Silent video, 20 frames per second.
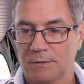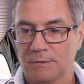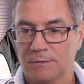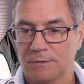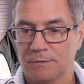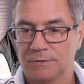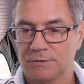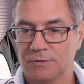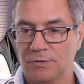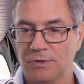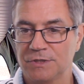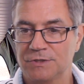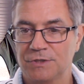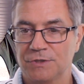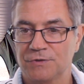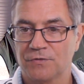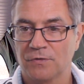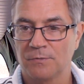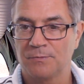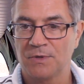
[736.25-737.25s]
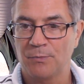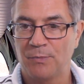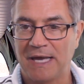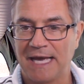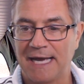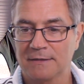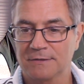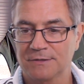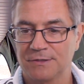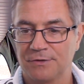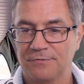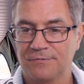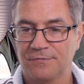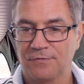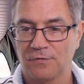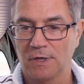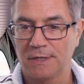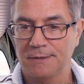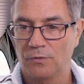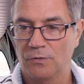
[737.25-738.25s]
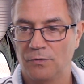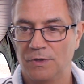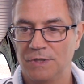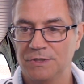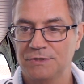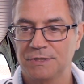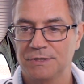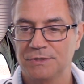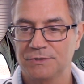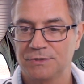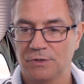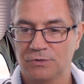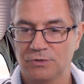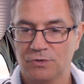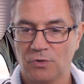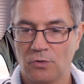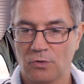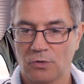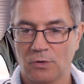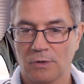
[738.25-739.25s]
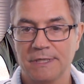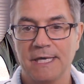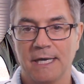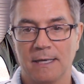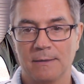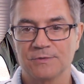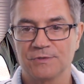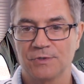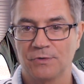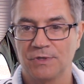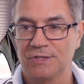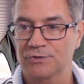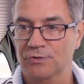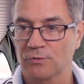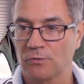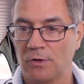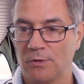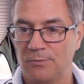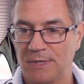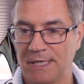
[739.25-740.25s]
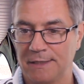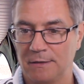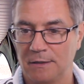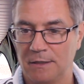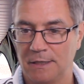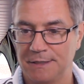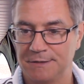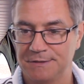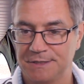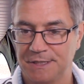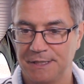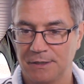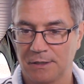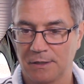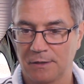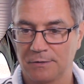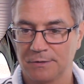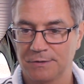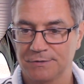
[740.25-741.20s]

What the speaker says: So this is from the back to the front. This is the total, so these are all my lights here.